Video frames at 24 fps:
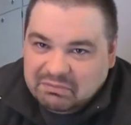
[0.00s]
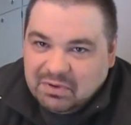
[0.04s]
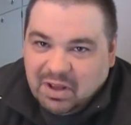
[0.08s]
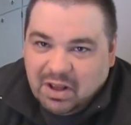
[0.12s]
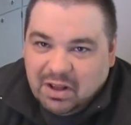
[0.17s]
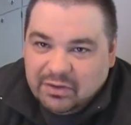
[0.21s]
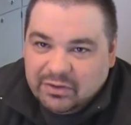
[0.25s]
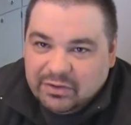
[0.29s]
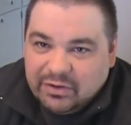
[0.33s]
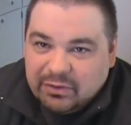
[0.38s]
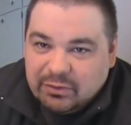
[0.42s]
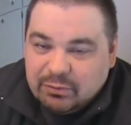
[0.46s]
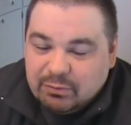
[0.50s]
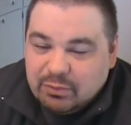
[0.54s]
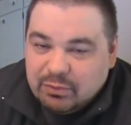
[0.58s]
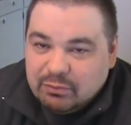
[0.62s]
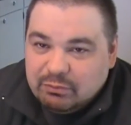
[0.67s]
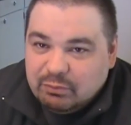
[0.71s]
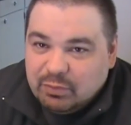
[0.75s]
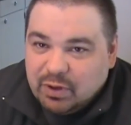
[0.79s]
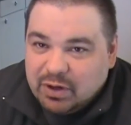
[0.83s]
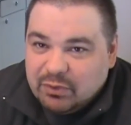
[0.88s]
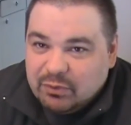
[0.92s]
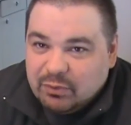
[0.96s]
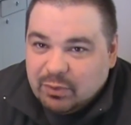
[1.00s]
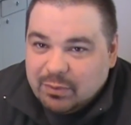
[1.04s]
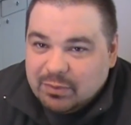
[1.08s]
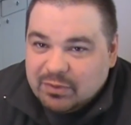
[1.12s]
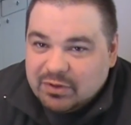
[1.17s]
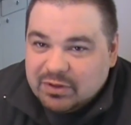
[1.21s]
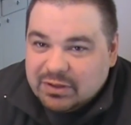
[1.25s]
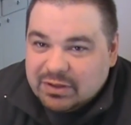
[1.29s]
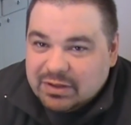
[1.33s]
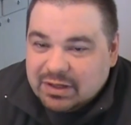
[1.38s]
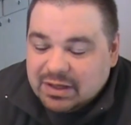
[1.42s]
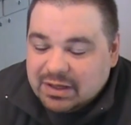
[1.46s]
all the other breath
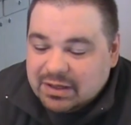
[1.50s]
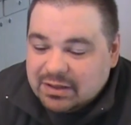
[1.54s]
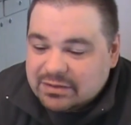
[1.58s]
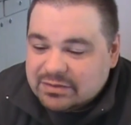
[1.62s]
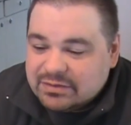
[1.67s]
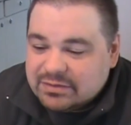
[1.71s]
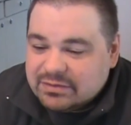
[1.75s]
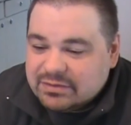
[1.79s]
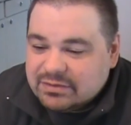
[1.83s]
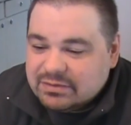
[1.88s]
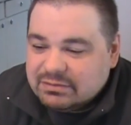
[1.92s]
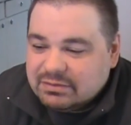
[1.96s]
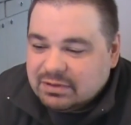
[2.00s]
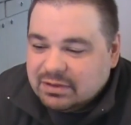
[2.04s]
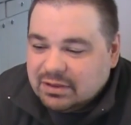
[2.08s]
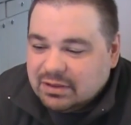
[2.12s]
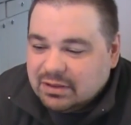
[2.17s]
weapon attacks, it's